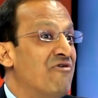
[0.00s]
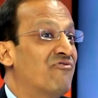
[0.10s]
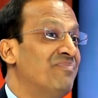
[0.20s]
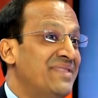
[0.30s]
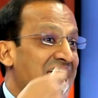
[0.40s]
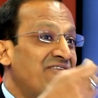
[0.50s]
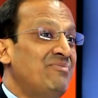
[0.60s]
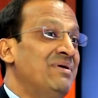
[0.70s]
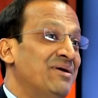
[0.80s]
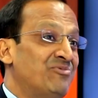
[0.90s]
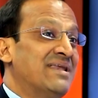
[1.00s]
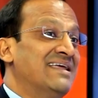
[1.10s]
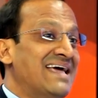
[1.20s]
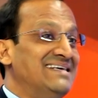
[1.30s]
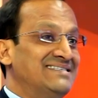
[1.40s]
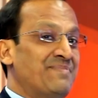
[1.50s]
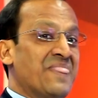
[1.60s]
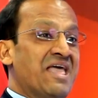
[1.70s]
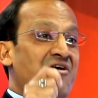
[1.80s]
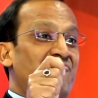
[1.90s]
From there, we will be able to analyze
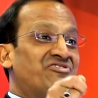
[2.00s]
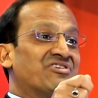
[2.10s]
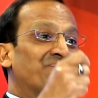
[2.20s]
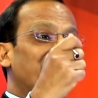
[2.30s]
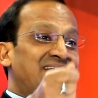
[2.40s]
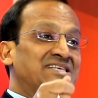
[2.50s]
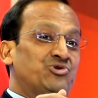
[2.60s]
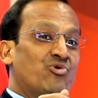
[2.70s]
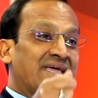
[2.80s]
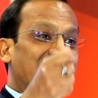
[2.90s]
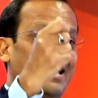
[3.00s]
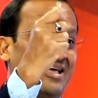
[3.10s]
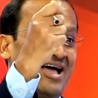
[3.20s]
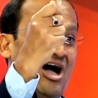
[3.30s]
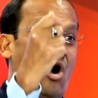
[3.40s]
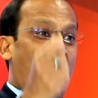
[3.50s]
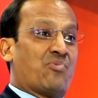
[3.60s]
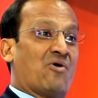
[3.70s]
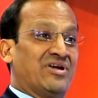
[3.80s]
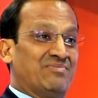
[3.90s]
which company is doing, how
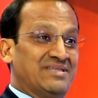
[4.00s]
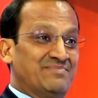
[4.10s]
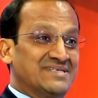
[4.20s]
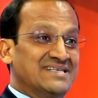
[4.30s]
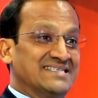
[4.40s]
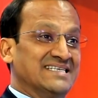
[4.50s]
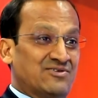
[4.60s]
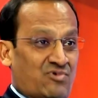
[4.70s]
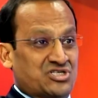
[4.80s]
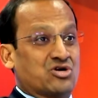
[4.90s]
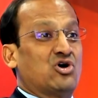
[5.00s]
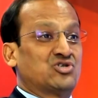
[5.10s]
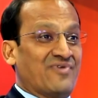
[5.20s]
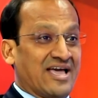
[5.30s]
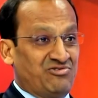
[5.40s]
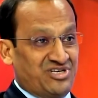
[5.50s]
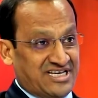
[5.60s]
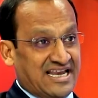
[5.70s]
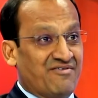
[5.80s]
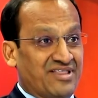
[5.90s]
profitable the business is, what's the cost of
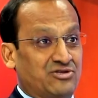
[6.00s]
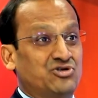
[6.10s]
acquisition and everything.